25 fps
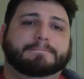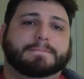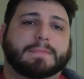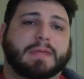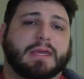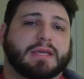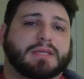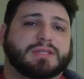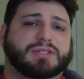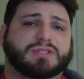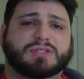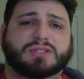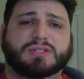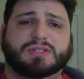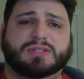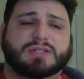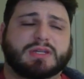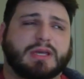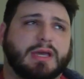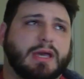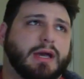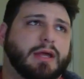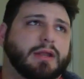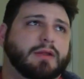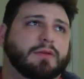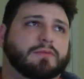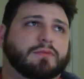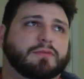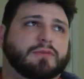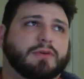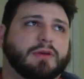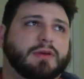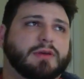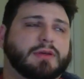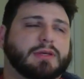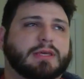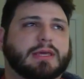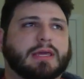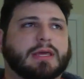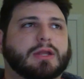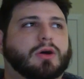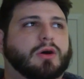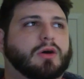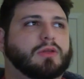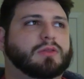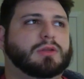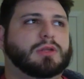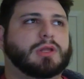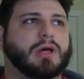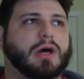is just to kind of get
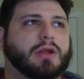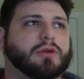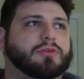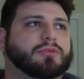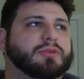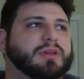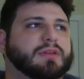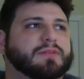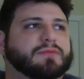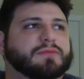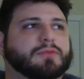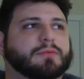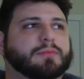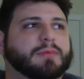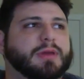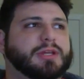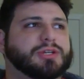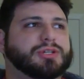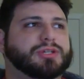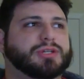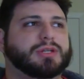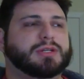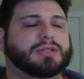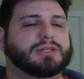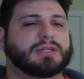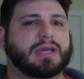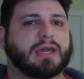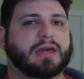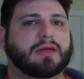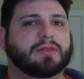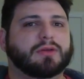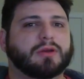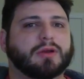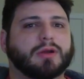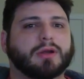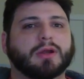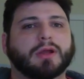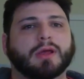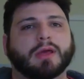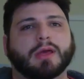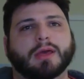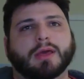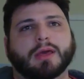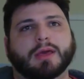all the lottery information together